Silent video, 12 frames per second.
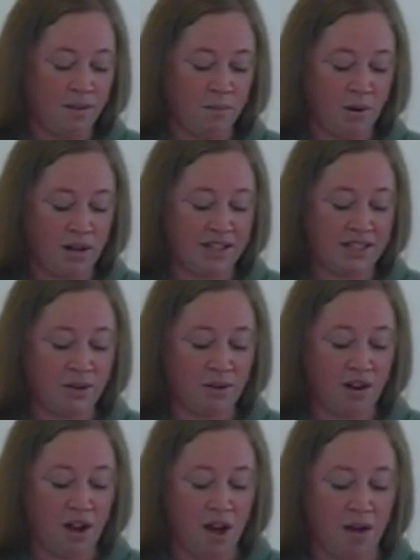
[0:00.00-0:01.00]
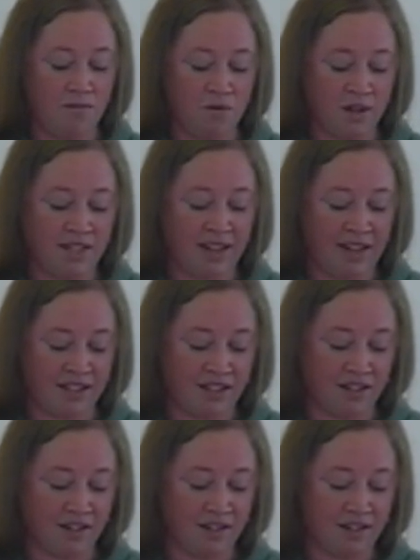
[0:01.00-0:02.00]
Pretty soon, a calm voice
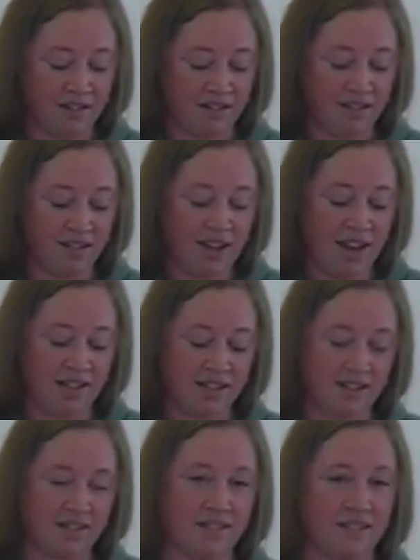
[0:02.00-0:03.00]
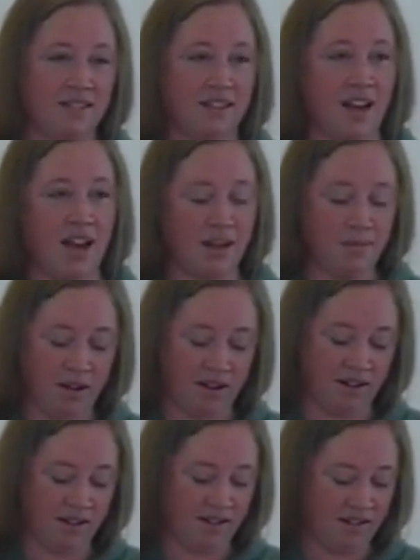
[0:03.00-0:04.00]
answered, Yes, I am
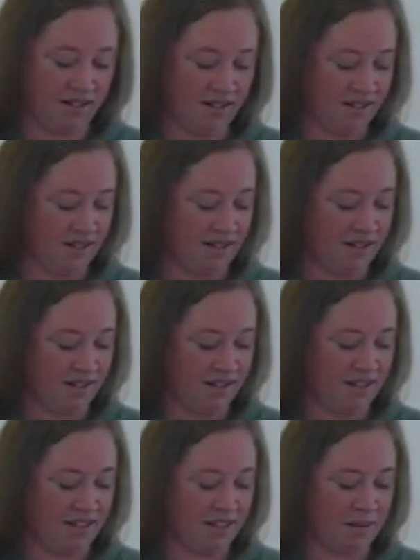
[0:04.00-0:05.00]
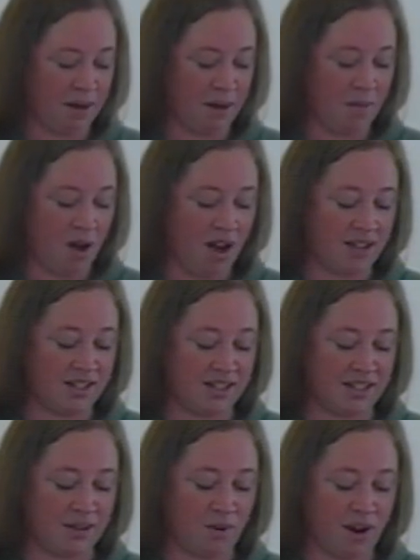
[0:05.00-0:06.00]
here. The man paused
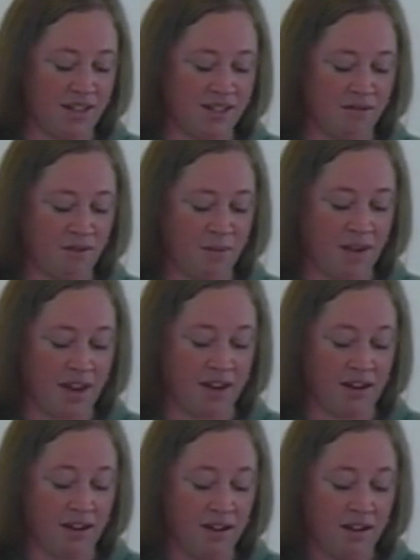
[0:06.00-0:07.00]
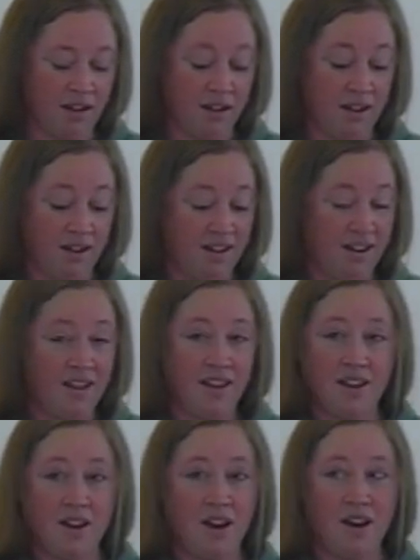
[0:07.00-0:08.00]
in surprise and replied,
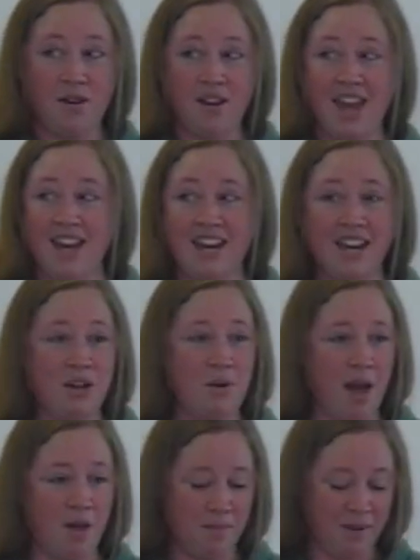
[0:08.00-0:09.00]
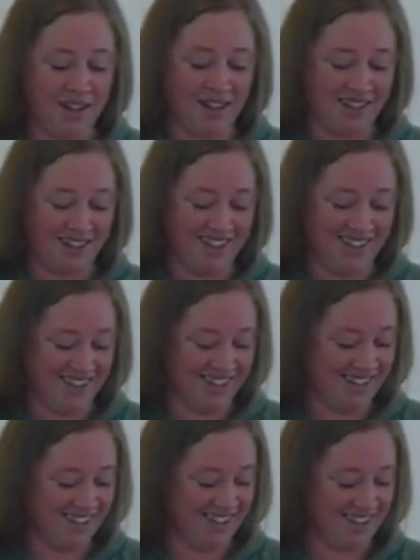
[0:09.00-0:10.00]
Okay, can you help me?
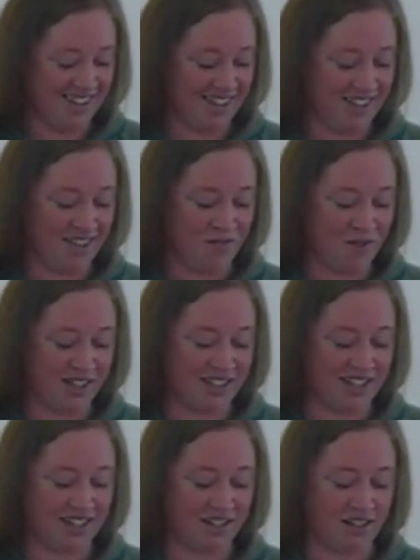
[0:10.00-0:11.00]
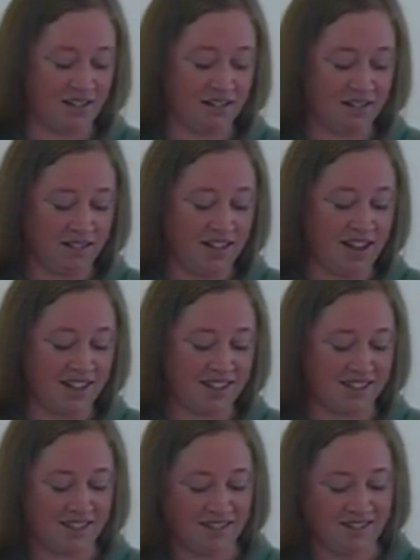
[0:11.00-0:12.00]
The voice answered,
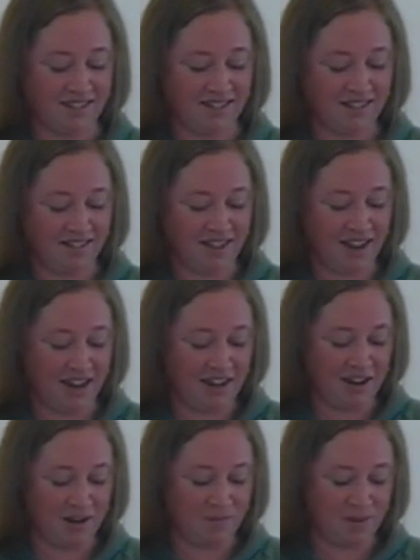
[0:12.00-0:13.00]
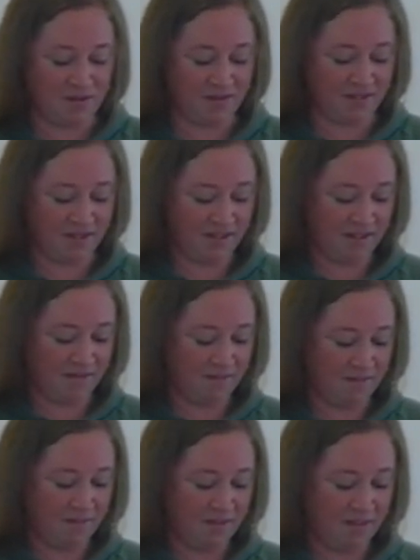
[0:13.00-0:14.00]
Yes, I can help you.
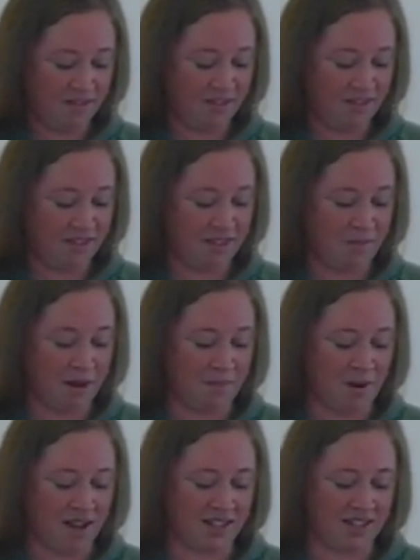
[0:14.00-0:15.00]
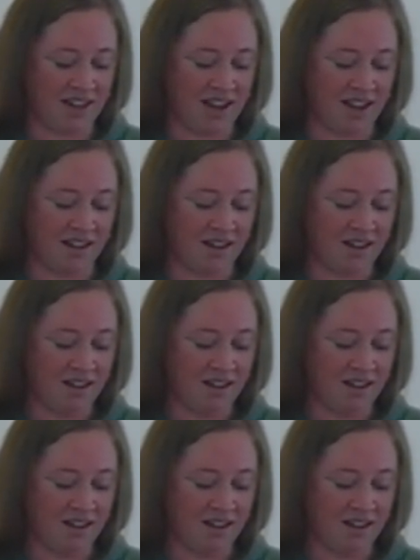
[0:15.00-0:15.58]
The man paused again.